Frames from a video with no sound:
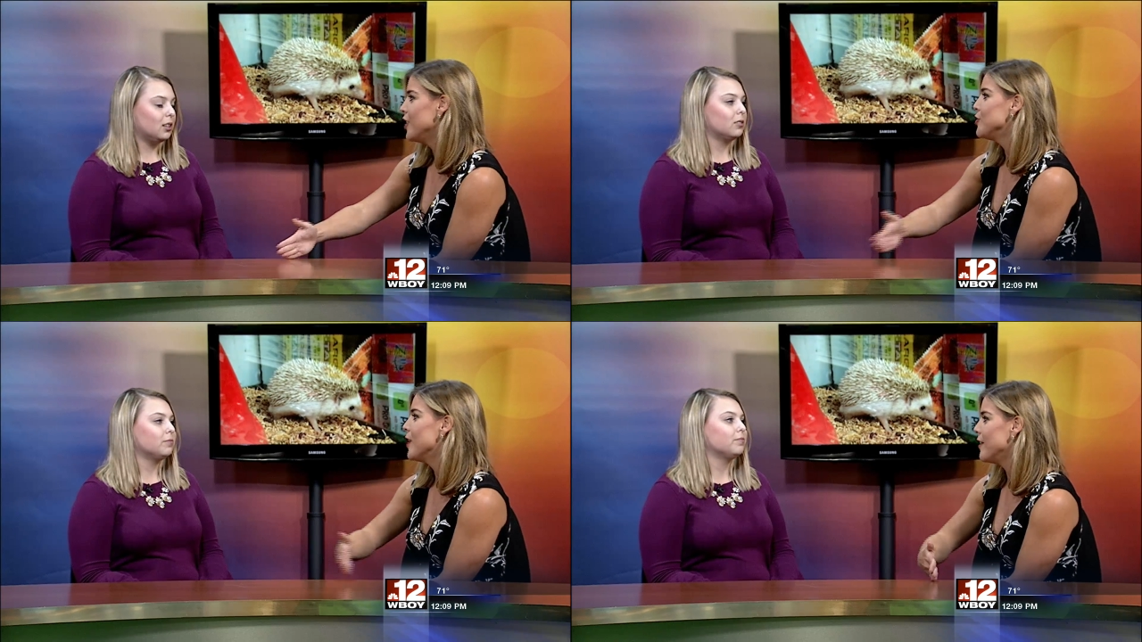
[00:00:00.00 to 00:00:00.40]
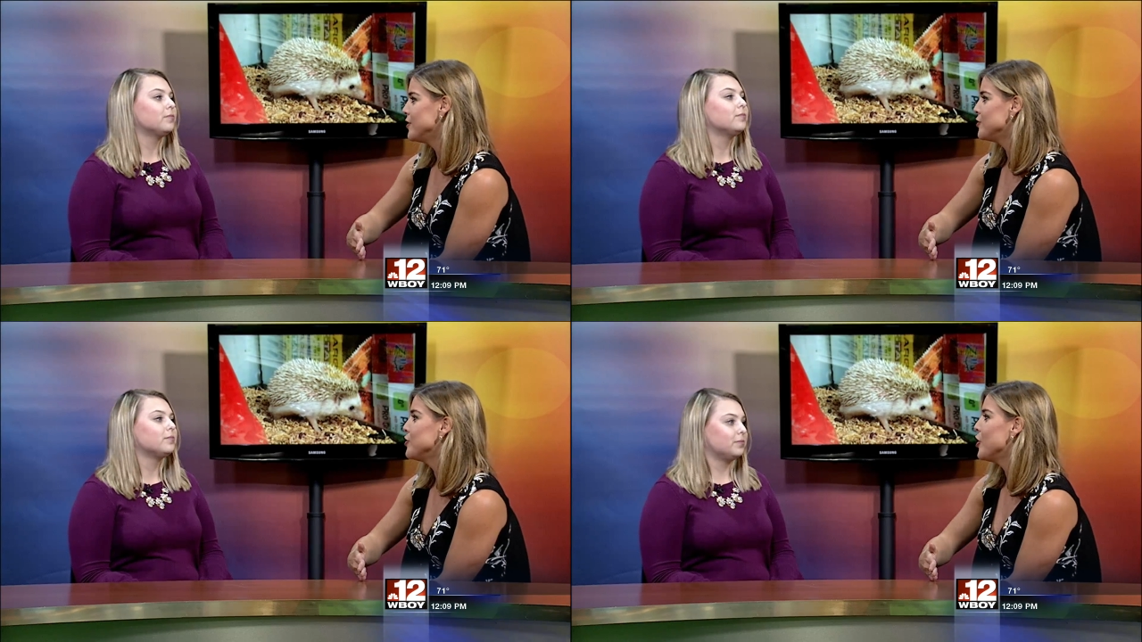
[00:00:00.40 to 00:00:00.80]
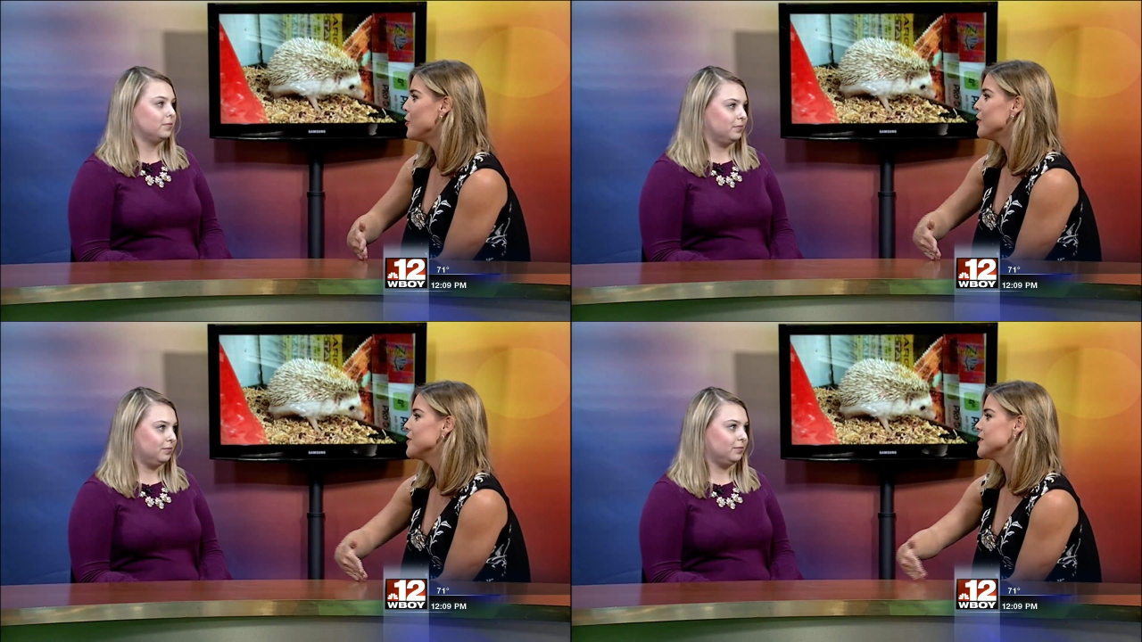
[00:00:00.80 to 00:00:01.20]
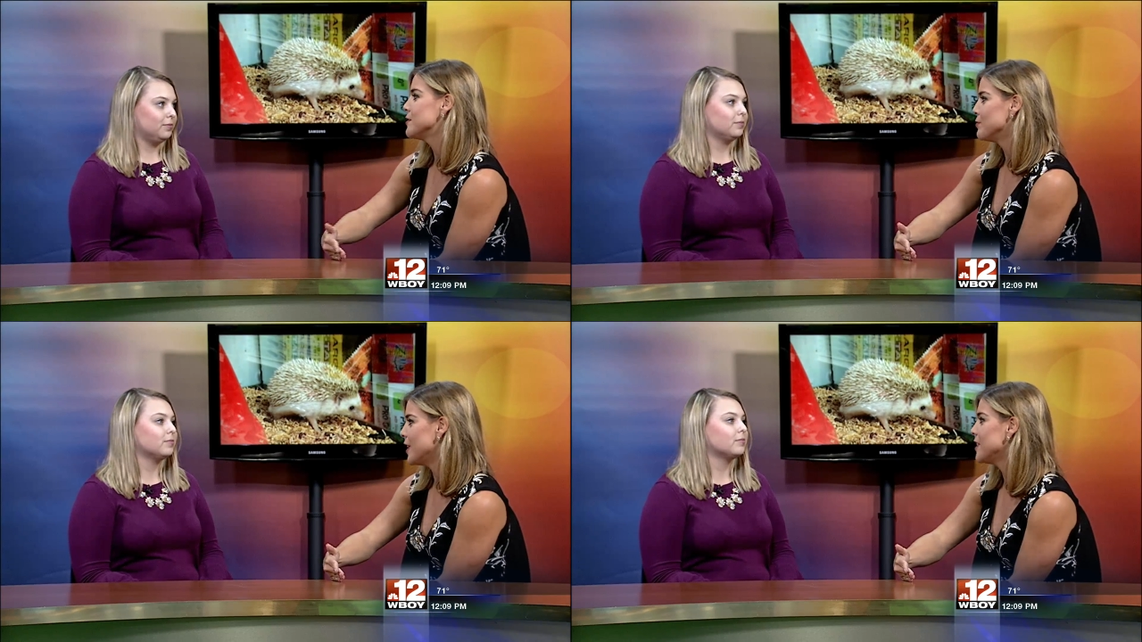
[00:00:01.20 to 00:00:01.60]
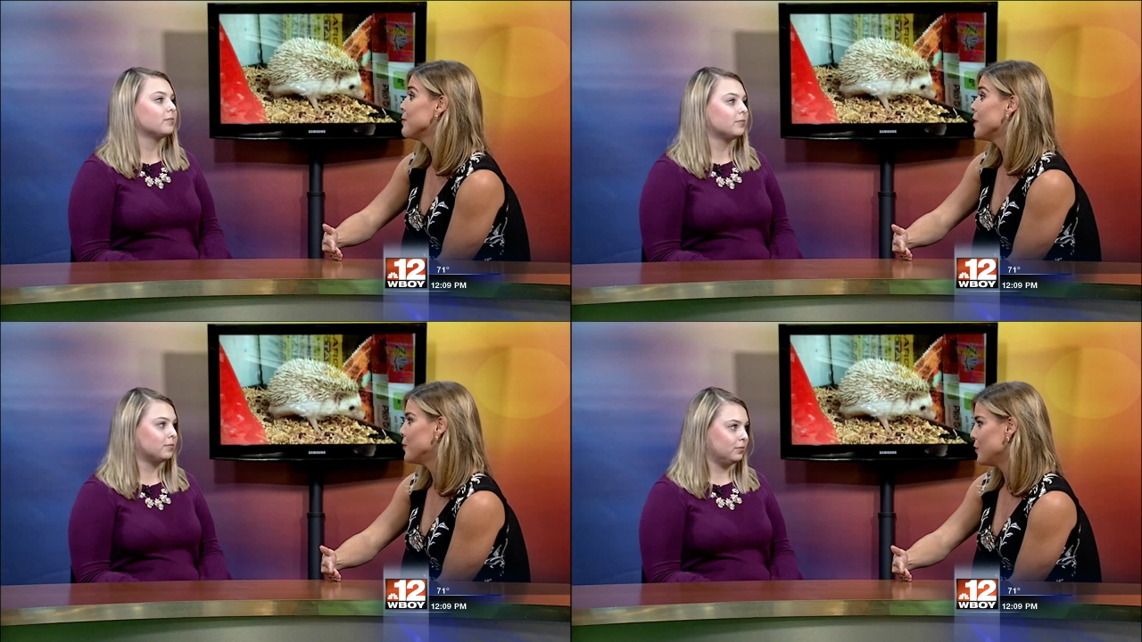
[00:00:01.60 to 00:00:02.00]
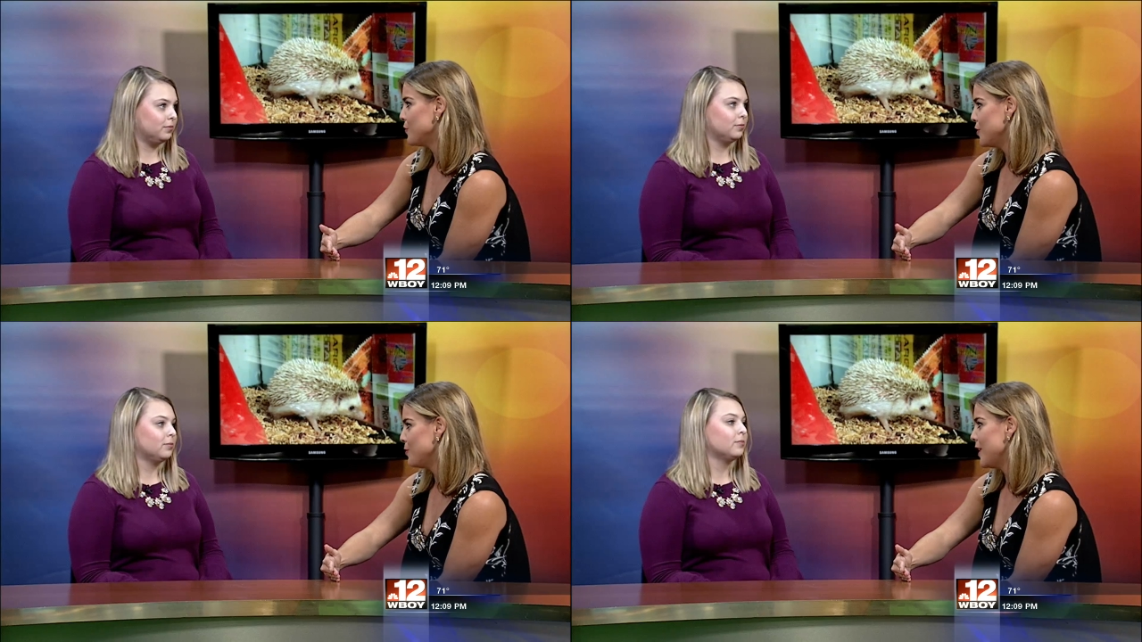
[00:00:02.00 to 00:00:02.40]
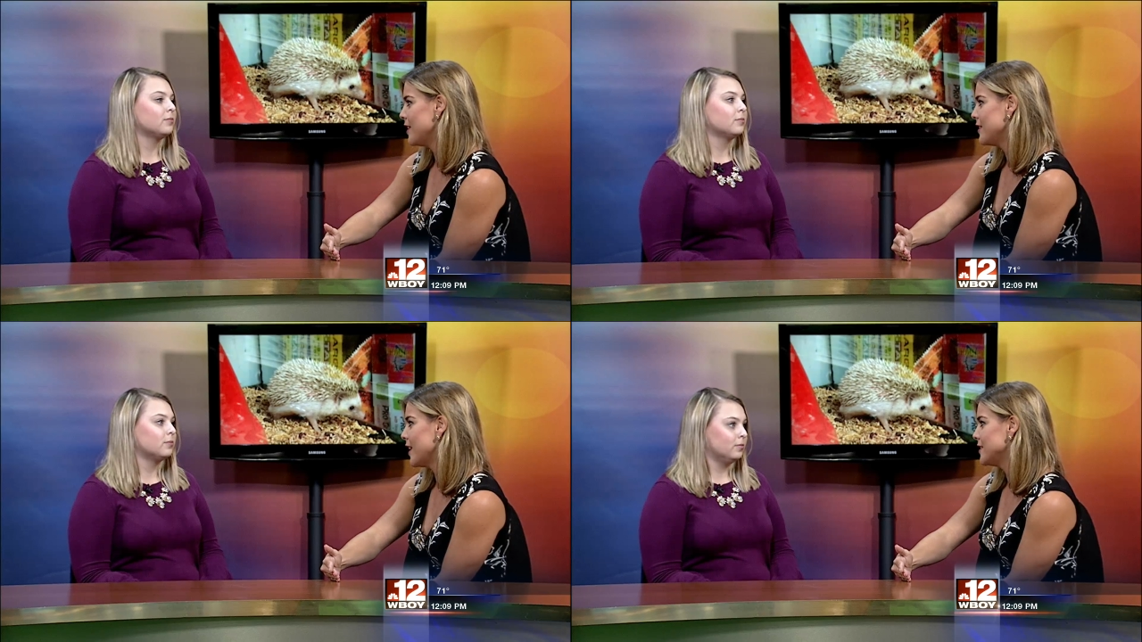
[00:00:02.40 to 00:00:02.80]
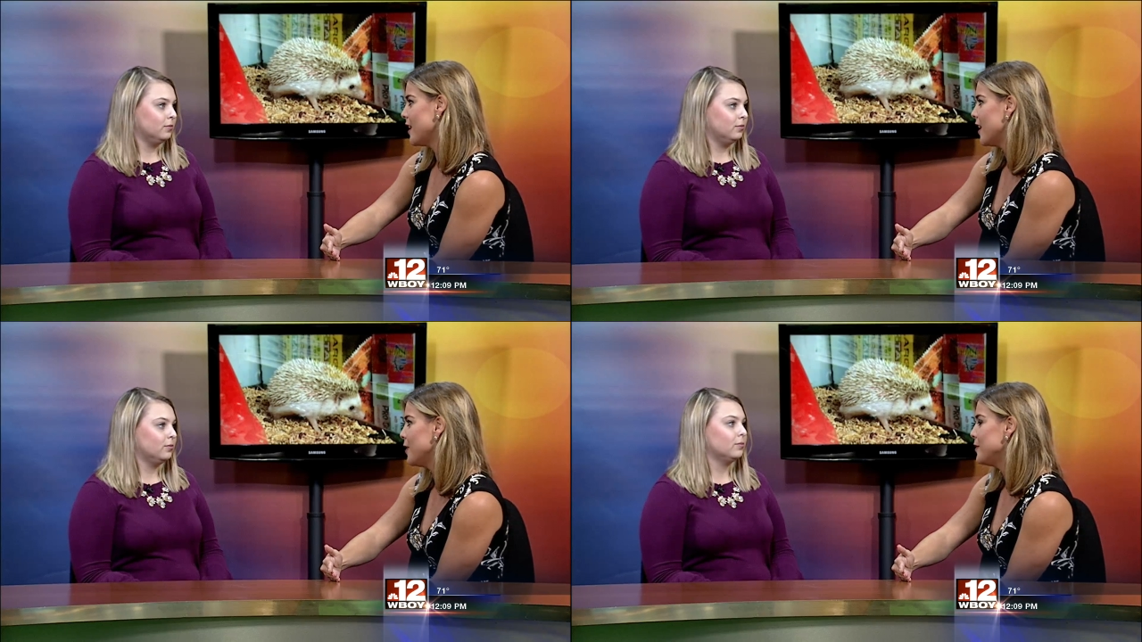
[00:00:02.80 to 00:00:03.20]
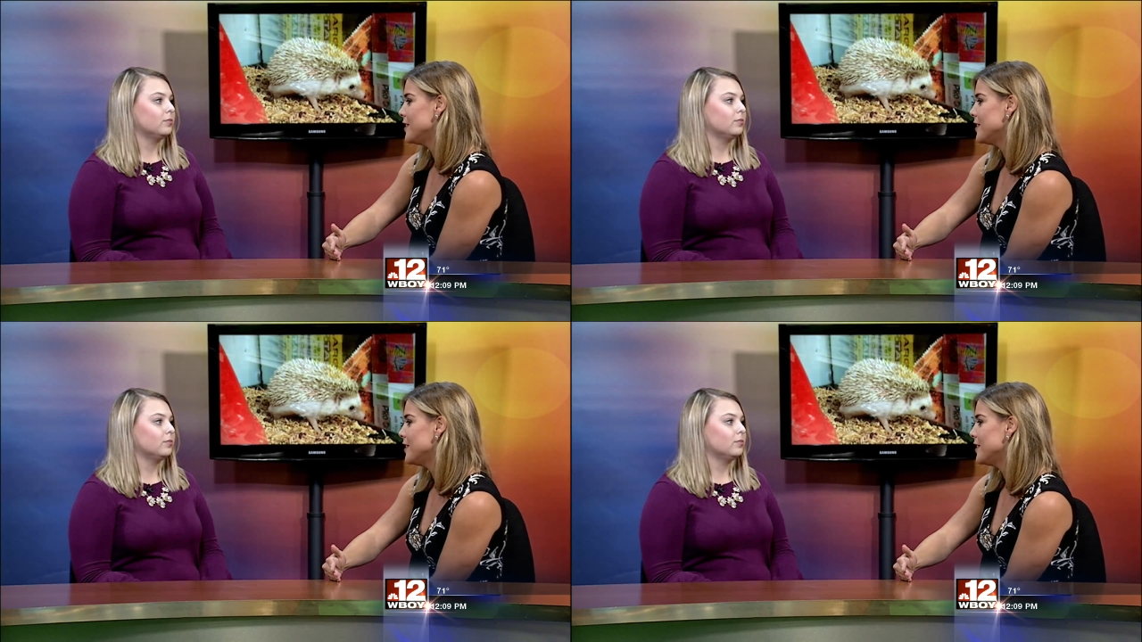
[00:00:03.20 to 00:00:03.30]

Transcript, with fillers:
Speaker 1: you have to know if it's the right commitment for you to make at that time.